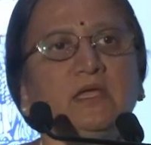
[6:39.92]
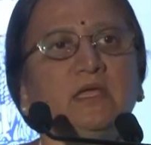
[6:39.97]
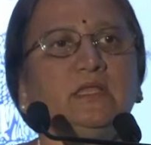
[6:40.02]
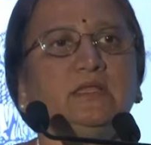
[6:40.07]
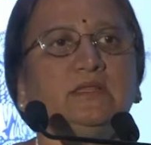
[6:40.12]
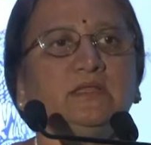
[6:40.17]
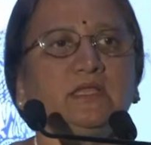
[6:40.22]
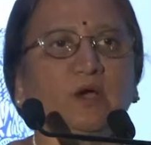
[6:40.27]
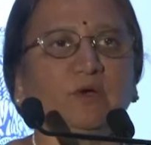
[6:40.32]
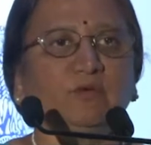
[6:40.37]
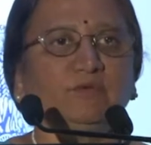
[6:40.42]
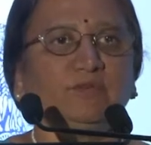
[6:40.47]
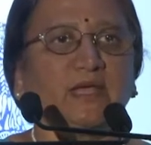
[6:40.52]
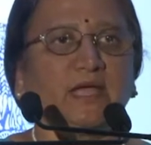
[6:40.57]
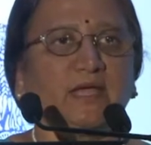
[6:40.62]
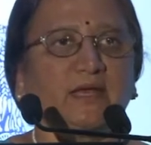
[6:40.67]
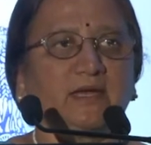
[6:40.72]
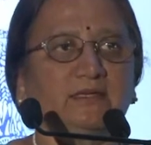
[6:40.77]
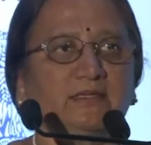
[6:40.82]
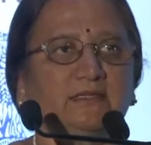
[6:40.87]
Now we
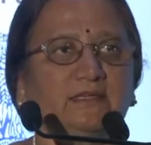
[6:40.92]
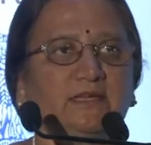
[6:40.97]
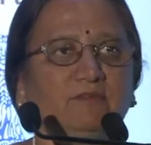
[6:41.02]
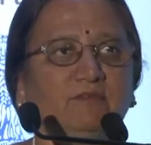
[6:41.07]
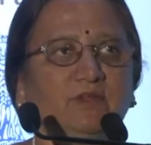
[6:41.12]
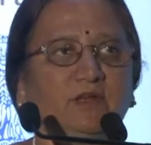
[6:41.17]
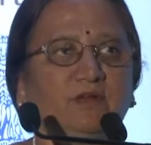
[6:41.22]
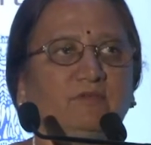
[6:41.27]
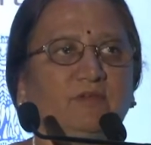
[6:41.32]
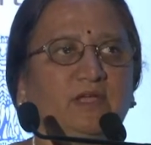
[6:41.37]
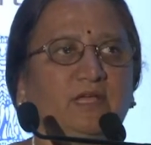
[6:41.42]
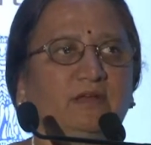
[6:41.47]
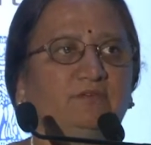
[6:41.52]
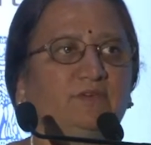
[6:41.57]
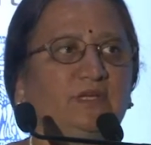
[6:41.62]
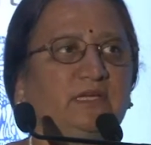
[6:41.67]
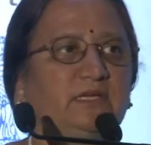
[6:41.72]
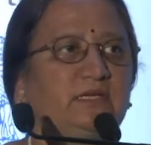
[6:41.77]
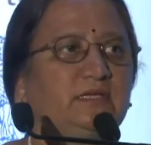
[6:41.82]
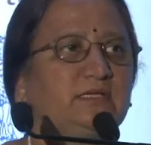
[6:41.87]
are at a level where
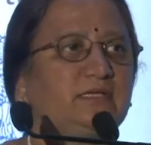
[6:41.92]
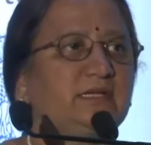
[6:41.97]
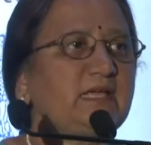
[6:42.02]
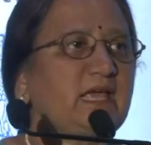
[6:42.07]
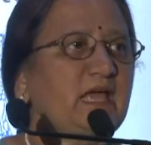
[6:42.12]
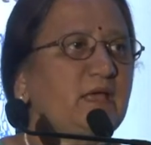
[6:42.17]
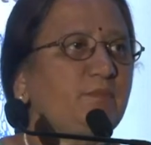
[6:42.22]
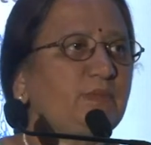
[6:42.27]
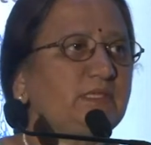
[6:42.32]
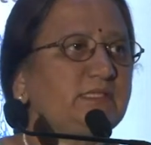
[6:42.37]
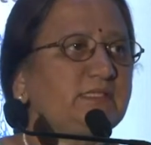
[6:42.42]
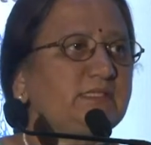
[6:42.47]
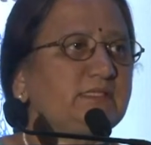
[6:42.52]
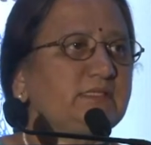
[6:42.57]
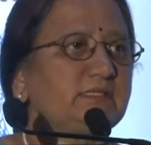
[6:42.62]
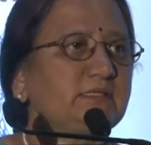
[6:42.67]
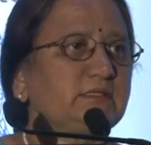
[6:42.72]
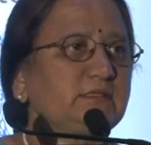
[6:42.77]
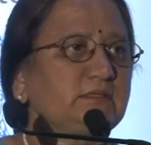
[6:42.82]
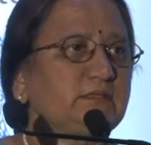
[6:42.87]
the gap is
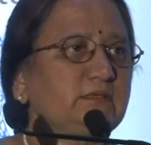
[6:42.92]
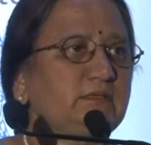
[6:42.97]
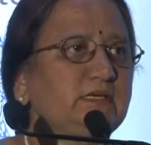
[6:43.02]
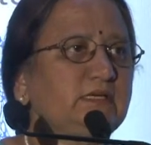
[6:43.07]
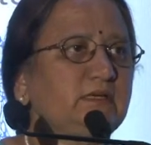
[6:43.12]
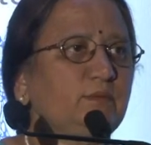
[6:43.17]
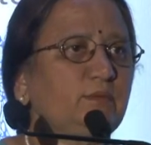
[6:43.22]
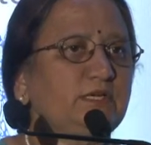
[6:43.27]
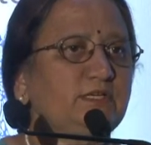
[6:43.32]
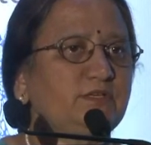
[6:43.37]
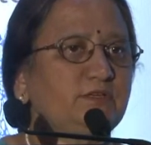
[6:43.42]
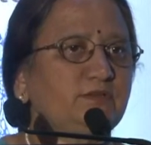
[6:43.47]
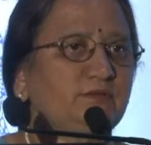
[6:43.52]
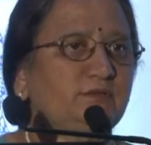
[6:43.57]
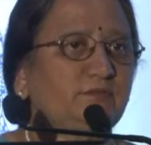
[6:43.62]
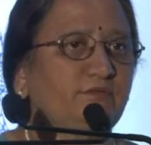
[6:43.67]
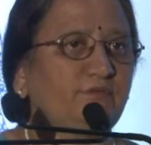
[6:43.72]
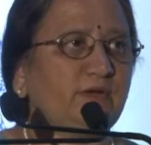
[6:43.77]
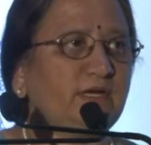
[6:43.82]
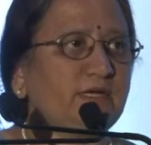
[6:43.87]
a little bit
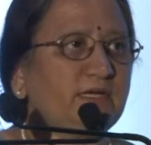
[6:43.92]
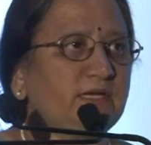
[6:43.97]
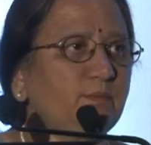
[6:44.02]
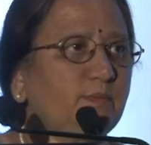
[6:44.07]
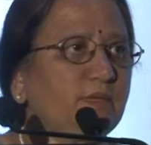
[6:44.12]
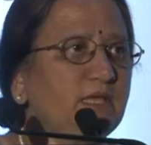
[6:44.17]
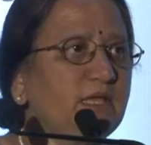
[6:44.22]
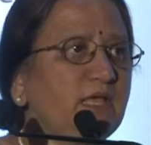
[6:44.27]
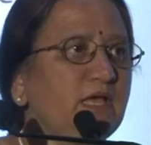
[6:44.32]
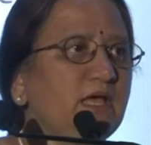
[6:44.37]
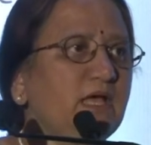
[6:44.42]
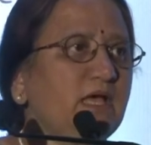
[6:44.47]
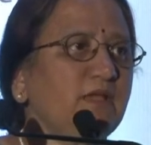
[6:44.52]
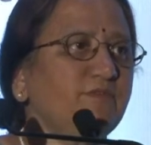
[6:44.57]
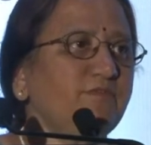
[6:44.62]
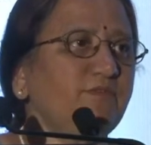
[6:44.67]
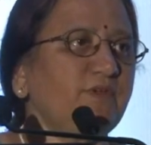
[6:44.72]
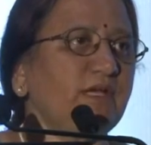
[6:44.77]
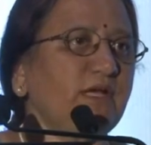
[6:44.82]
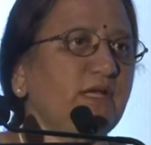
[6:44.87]
filled up, and
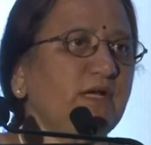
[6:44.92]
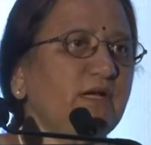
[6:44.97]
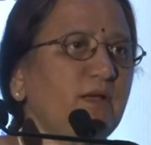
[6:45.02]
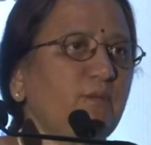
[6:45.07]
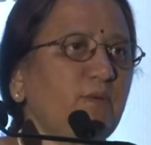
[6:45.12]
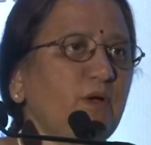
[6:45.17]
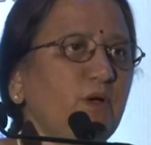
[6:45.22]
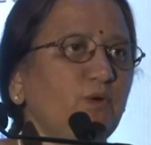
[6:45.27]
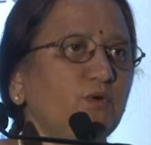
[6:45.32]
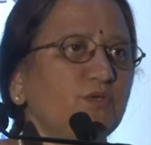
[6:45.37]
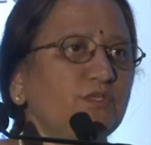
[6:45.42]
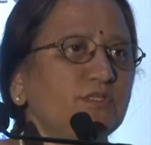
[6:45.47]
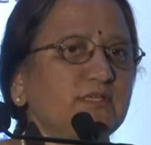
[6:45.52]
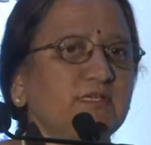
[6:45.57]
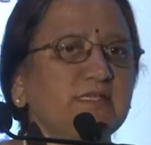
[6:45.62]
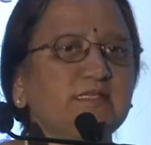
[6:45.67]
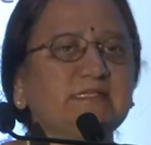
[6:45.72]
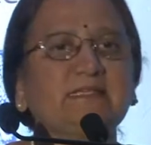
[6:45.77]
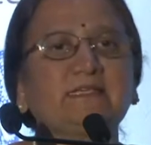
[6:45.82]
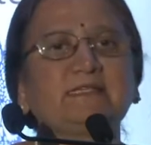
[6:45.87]
we are about
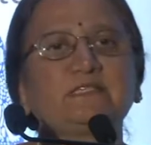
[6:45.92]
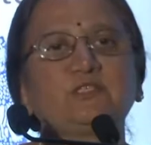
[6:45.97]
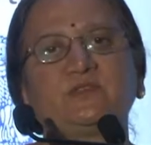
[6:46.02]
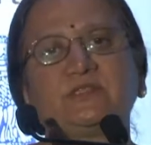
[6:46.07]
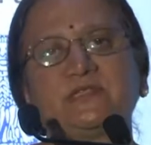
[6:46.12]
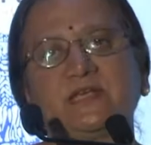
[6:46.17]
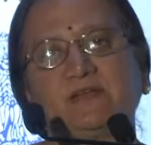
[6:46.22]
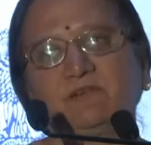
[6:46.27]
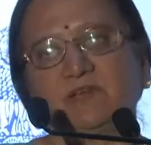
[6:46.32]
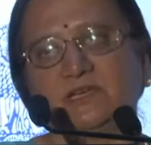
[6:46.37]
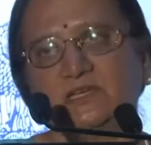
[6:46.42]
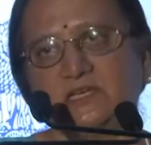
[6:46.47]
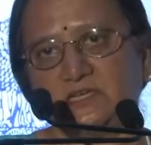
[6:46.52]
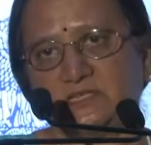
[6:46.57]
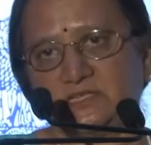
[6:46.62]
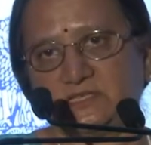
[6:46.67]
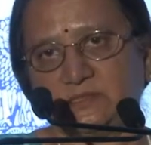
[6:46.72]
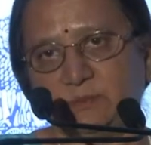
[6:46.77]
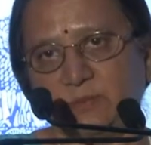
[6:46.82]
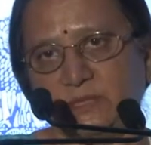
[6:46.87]
6 to 7
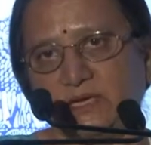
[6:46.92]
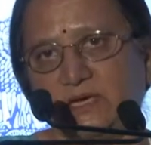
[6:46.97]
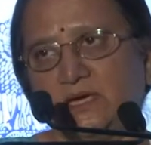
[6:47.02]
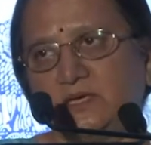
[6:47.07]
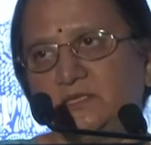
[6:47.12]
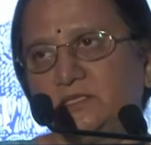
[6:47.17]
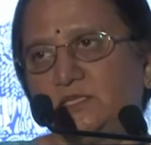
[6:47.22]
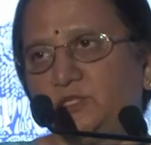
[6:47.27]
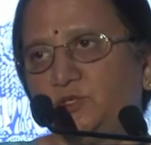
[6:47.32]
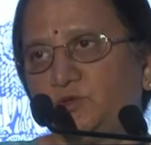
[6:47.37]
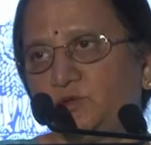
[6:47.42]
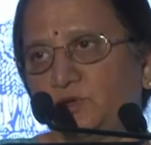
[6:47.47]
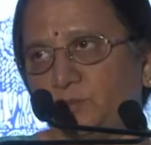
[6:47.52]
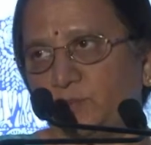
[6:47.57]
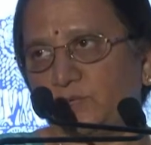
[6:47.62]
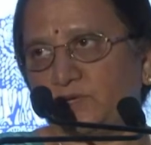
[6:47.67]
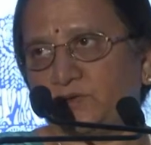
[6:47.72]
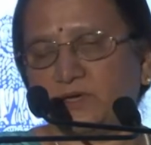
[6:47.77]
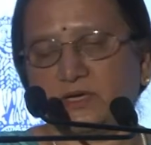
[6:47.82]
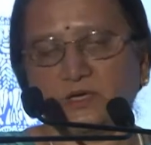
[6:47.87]
years behind the
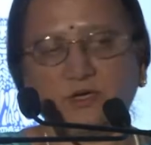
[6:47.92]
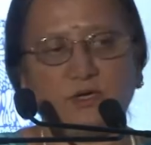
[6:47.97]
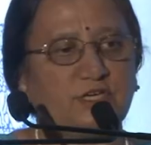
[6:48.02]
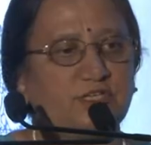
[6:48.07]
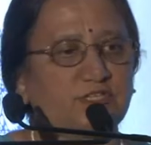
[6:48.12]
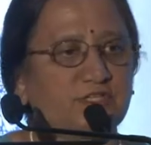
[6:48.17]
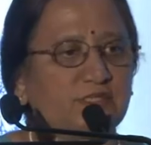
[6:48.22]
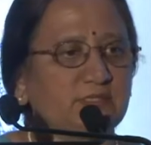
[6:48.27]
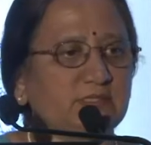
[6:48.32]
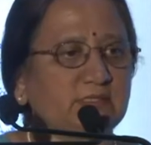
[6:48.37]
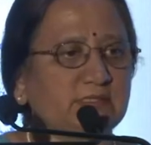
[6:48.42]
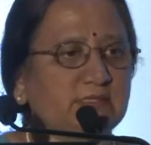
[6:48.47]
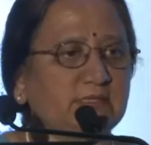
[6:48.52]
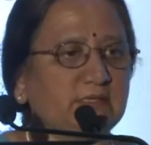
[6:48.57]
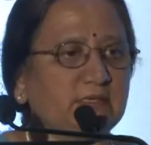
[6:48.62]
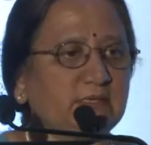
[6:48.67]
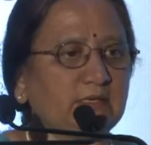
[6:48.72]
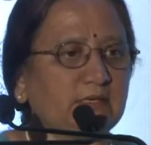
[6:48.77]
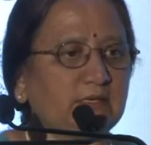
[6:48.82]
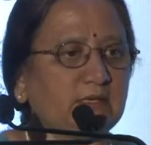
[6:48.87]
European regulations.
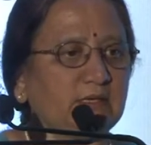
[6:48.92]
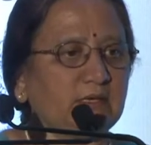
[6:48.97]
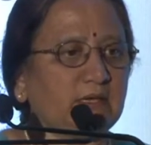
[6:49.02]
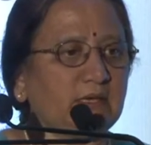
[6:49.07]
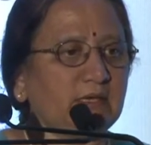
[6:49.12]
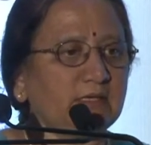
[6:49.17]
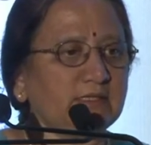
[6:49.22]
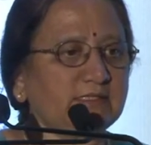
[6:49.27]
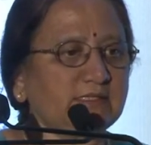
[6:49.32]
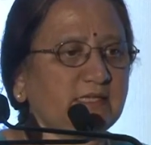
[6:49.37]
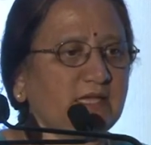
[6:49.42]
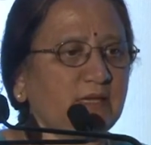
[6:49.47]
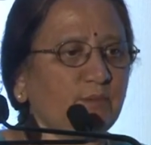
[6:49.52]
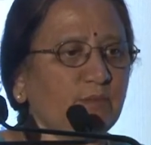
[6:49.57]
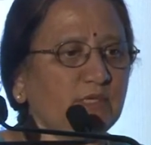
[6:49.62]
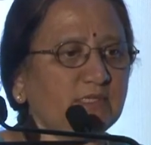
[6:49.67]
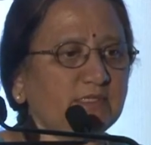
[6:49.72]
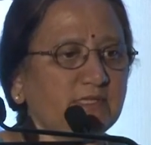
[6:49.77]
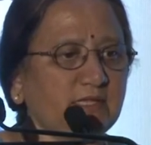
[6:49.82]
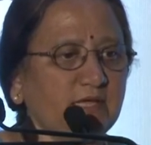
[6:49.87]
Same
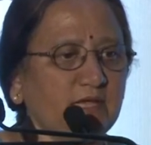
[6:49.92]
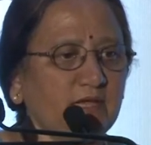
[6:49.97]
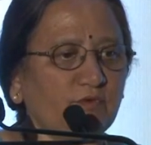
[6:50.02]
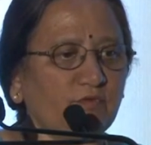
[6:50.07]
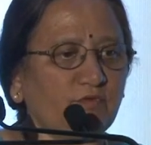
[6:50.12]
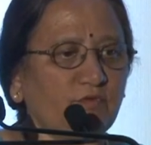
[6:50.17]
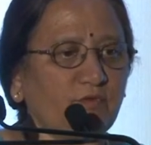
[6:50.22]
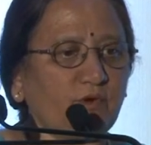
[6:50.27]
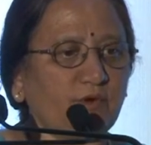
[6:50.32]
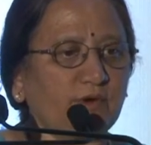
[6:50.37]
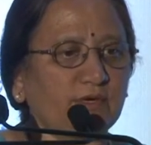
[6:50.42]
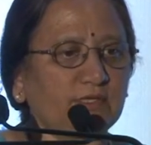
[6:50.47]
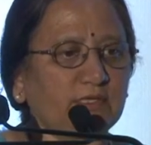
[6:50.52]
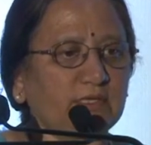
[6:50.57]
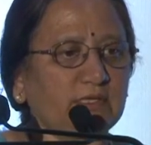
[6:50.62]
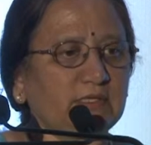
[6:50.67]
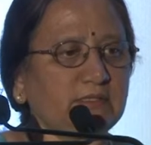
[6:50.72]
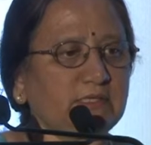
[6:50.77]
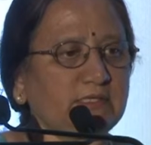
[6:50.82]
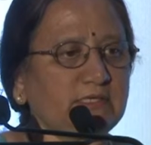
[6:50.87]
is there for
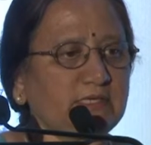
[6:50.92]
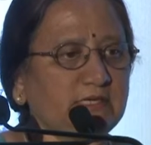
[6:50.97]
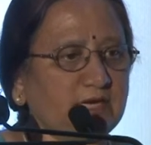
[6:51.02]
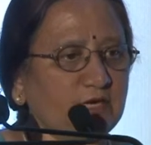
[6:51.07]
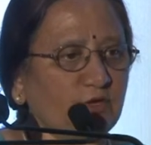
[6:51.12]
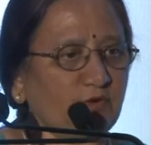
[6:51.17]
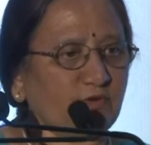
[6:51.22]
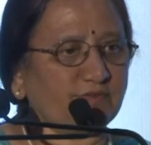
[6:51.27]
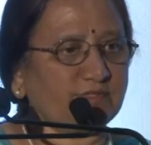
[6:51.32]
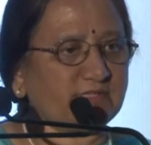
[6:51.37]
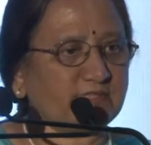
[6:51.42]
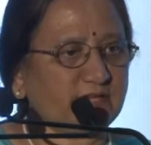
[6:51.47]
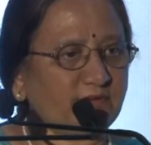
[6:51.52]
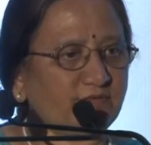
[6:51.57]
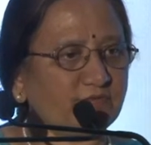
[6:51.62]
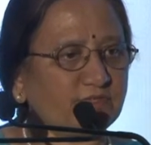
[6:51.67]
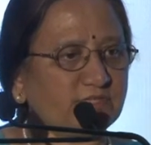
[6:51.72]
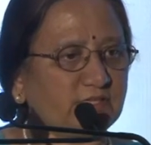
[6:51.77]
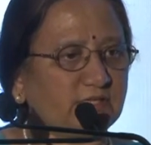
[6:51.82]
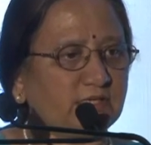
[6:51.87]
the decade of
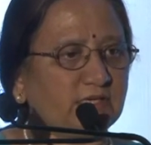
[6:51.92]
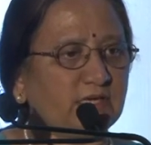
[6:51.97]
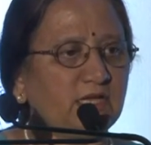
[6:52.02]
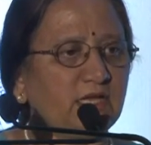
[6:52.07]
safety.